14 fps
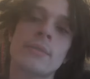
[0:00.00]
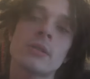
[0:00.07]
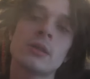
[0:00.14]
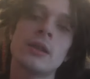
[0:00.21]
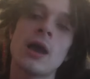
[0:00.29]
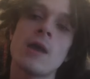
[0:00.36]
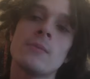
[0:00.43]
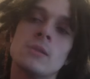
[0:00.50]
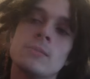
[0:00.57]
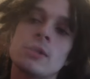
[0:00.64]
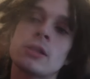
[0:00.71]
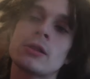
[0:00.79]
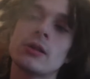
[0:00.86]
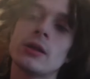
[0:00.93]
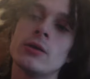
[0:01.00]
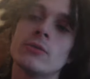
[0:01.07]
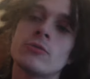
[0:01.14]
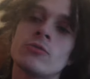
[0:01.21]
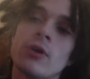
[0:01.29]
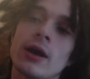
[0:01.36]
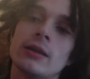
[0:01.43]
she'd always be sitting here
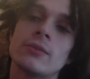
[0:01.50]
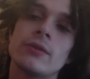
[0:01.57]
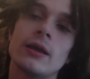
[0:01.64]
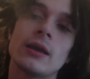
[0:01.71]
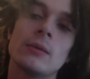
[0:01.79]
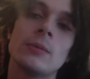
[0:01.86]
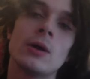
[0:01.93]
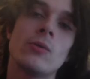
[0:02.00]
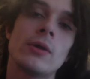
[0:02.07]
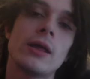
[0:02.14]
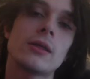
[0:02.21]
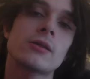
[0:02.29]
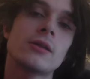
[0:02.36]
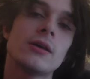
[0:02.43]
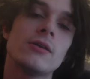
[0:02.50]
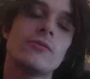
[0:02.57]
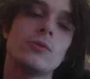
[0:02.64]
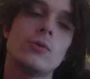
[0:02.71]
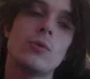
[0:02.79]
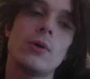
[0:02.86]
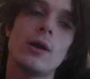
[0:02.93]
trying to think about what I said for a